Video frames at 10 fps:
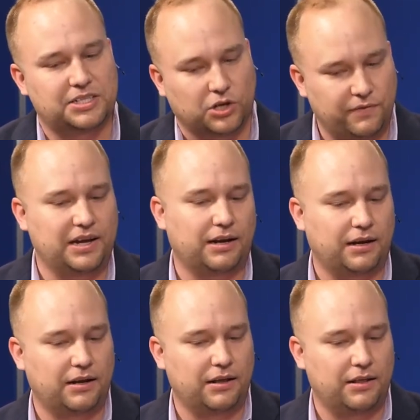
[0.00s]

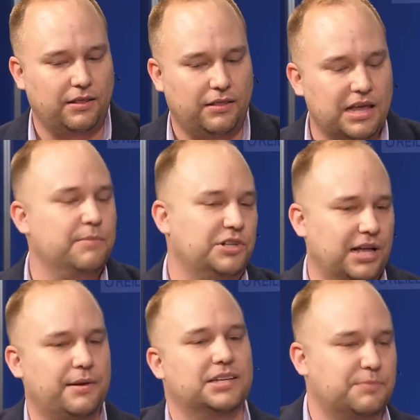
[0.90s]
serving the image
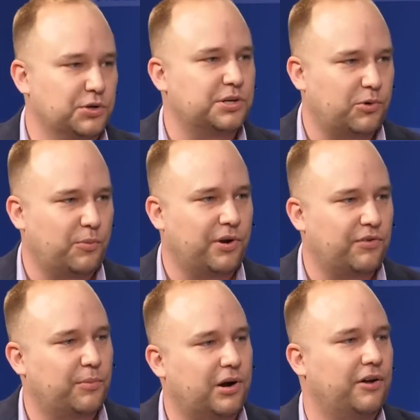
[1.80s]
that is most
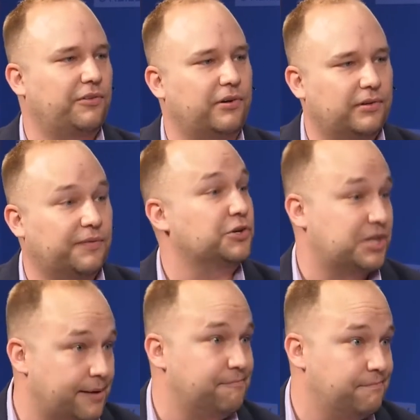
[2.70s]
appropriate for the browser the
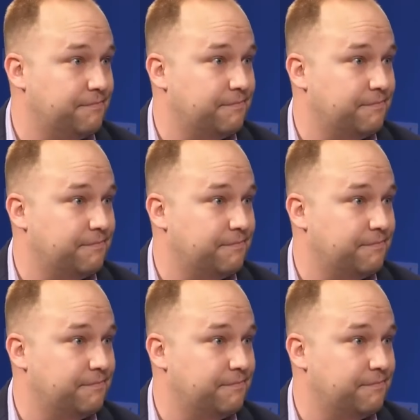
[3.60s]
first time.